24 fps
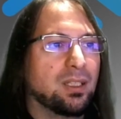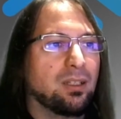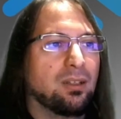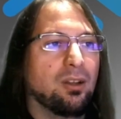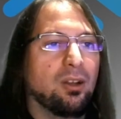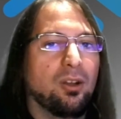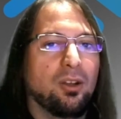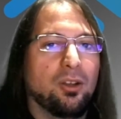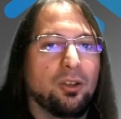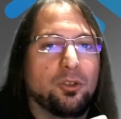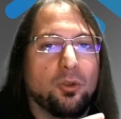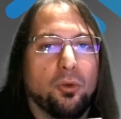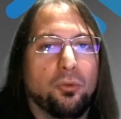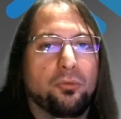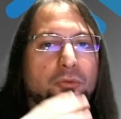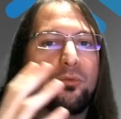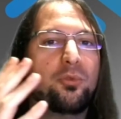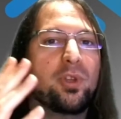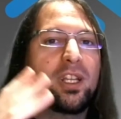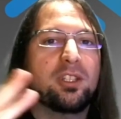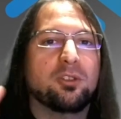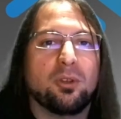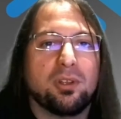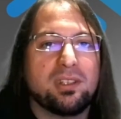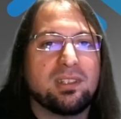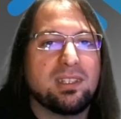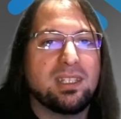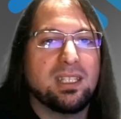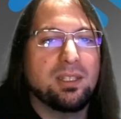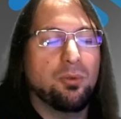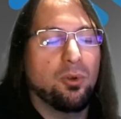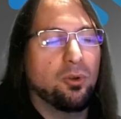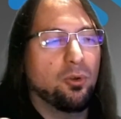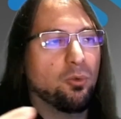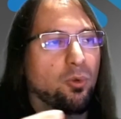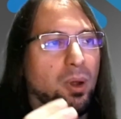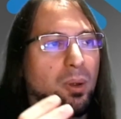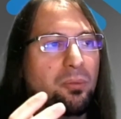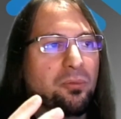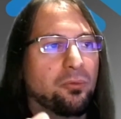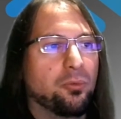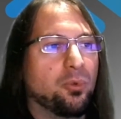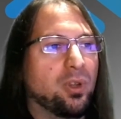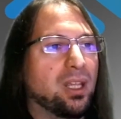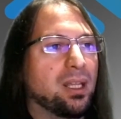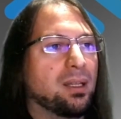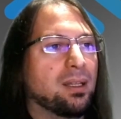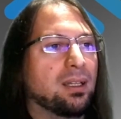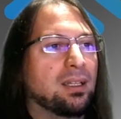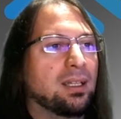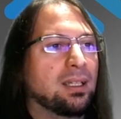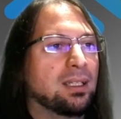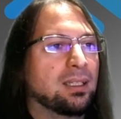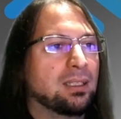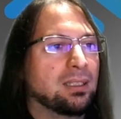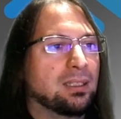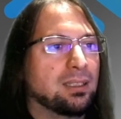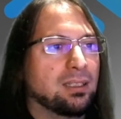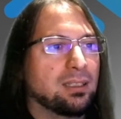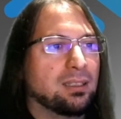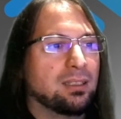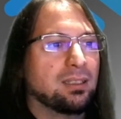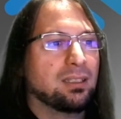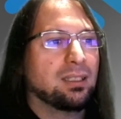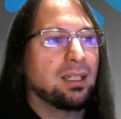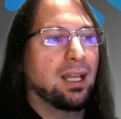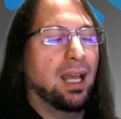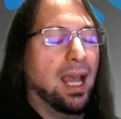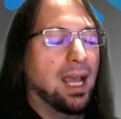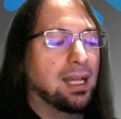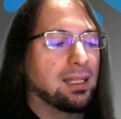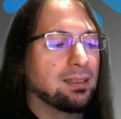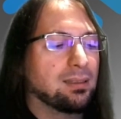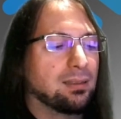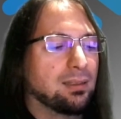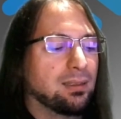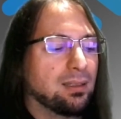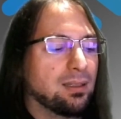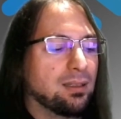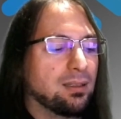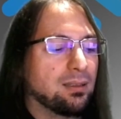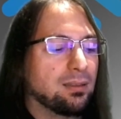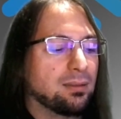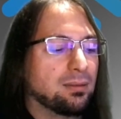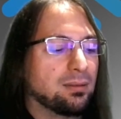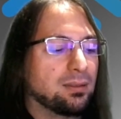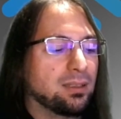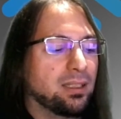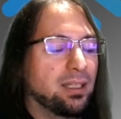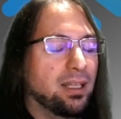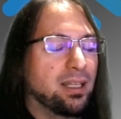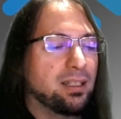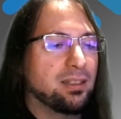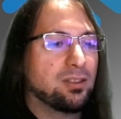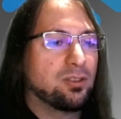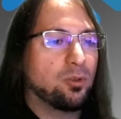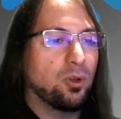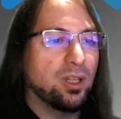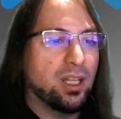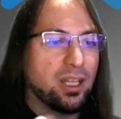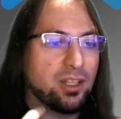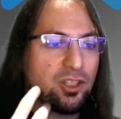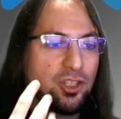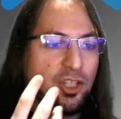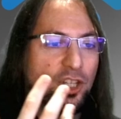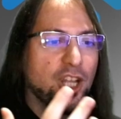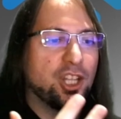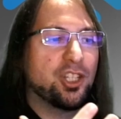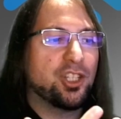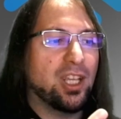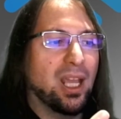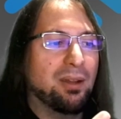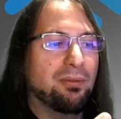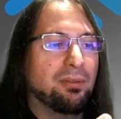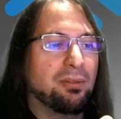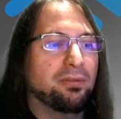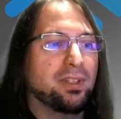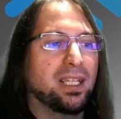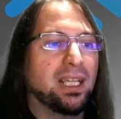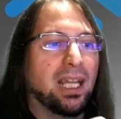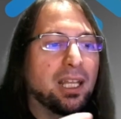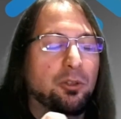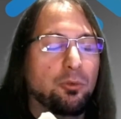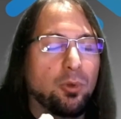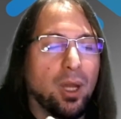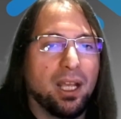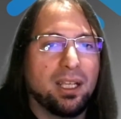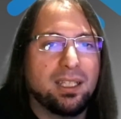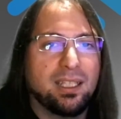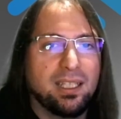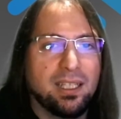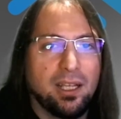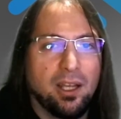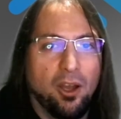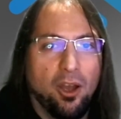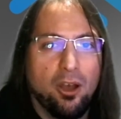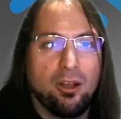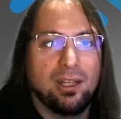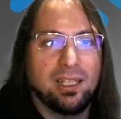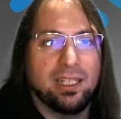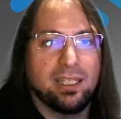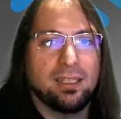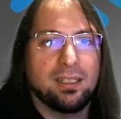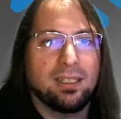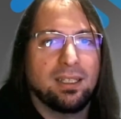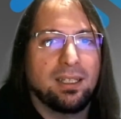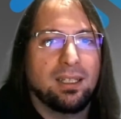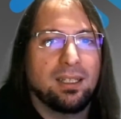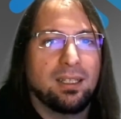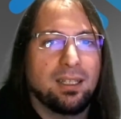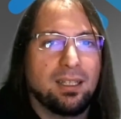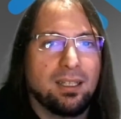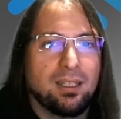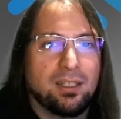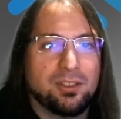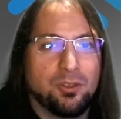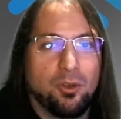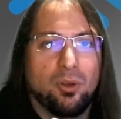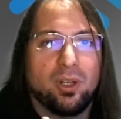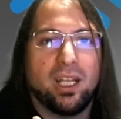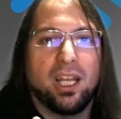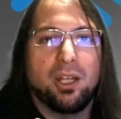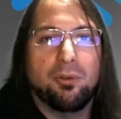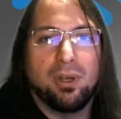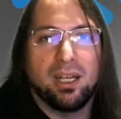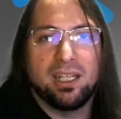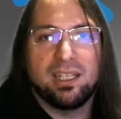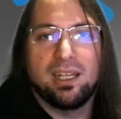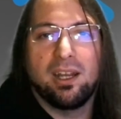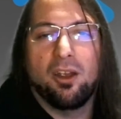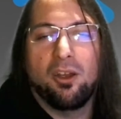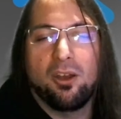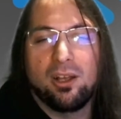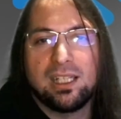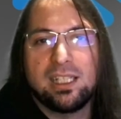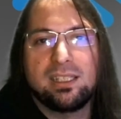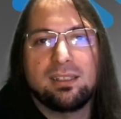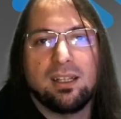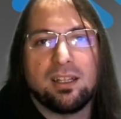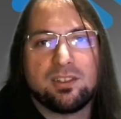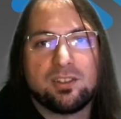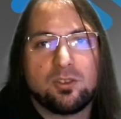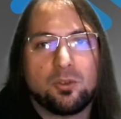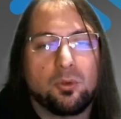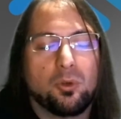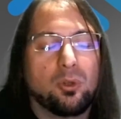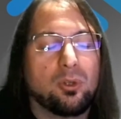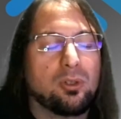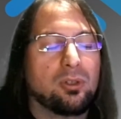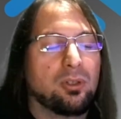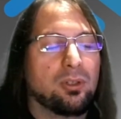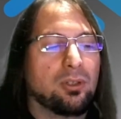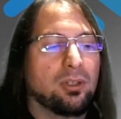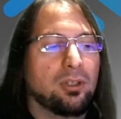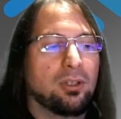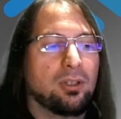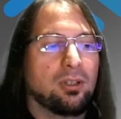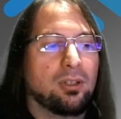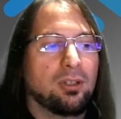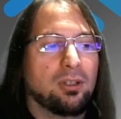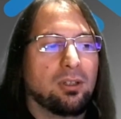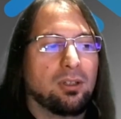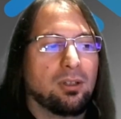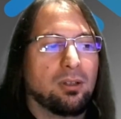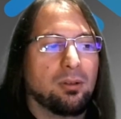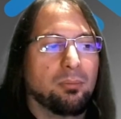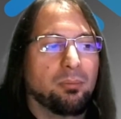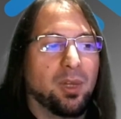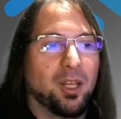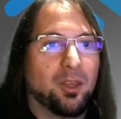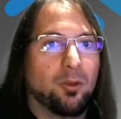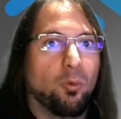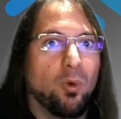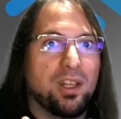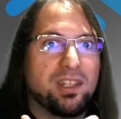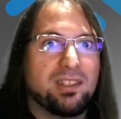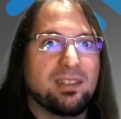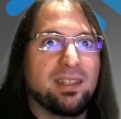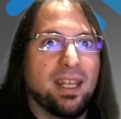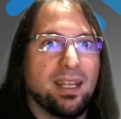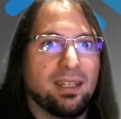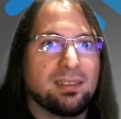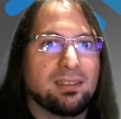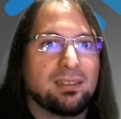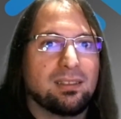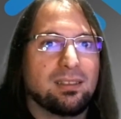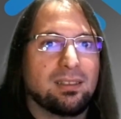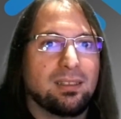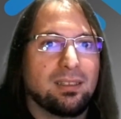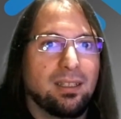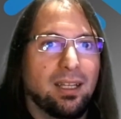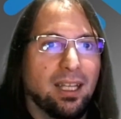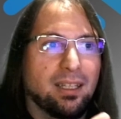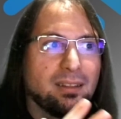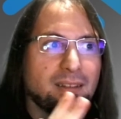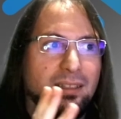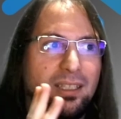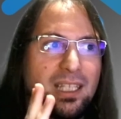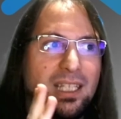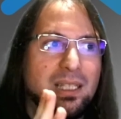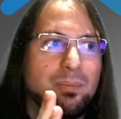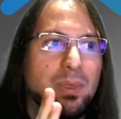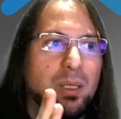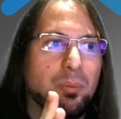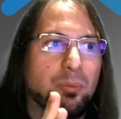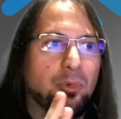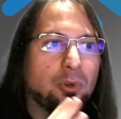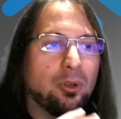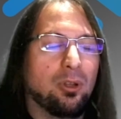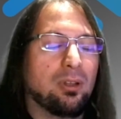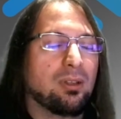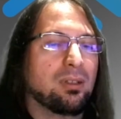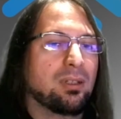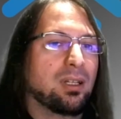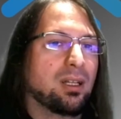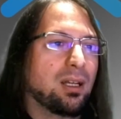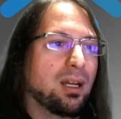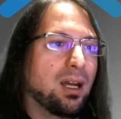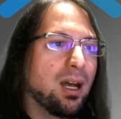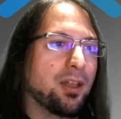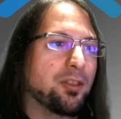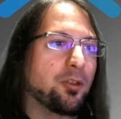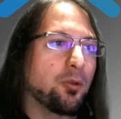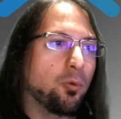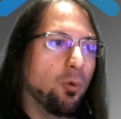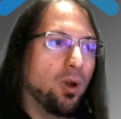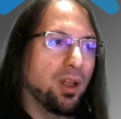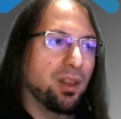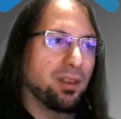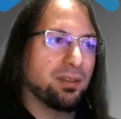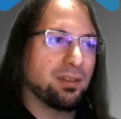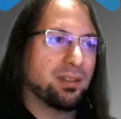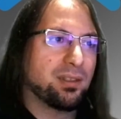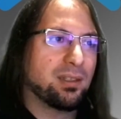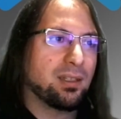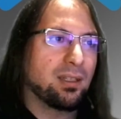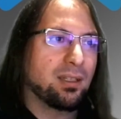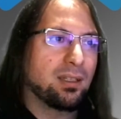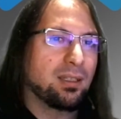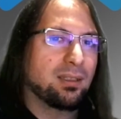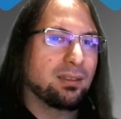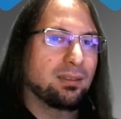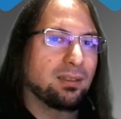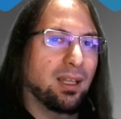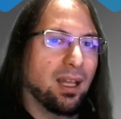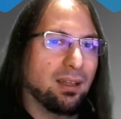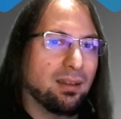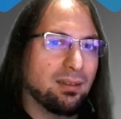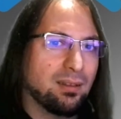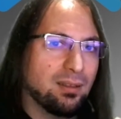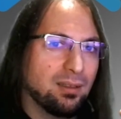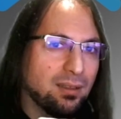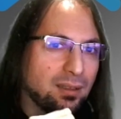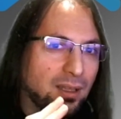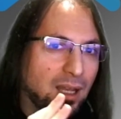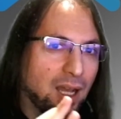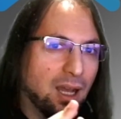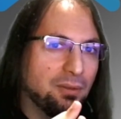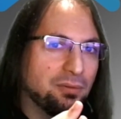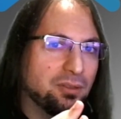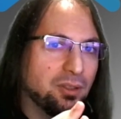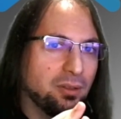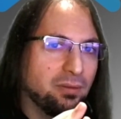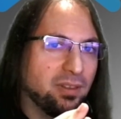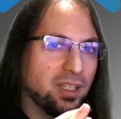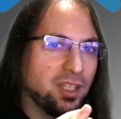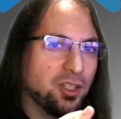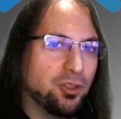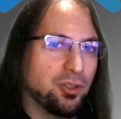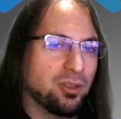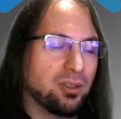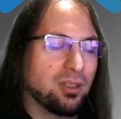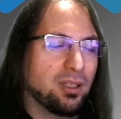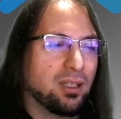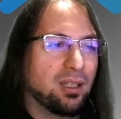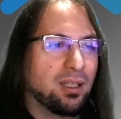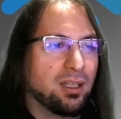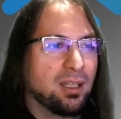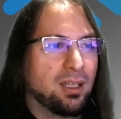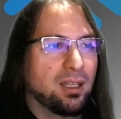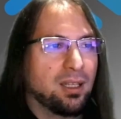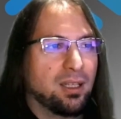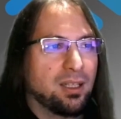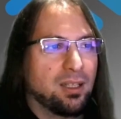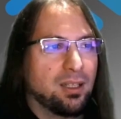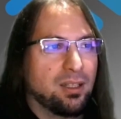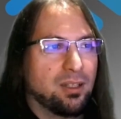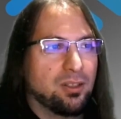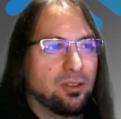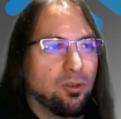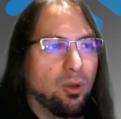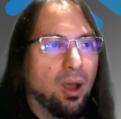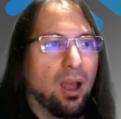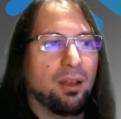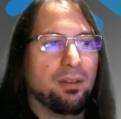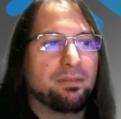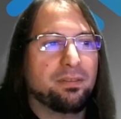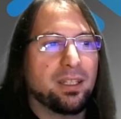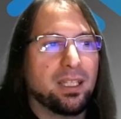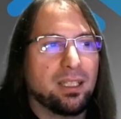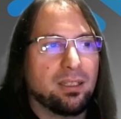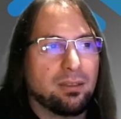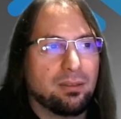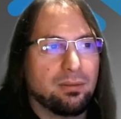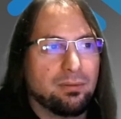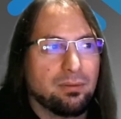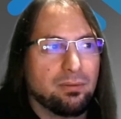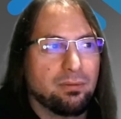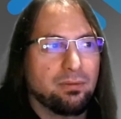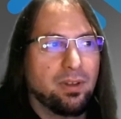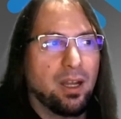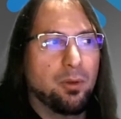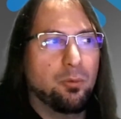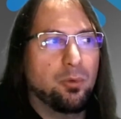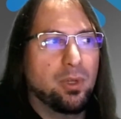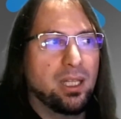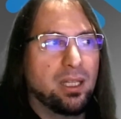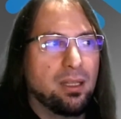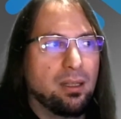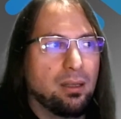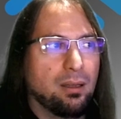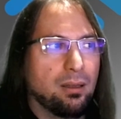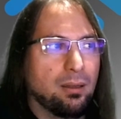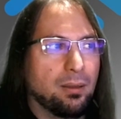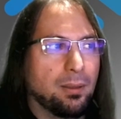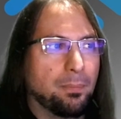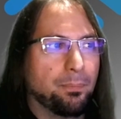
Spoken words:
3.0, Web3, and it's going to change everything, and we are here early. So, okay, we're here early, that's cool, but what's next? And these people are the ones that have the vision. So I think very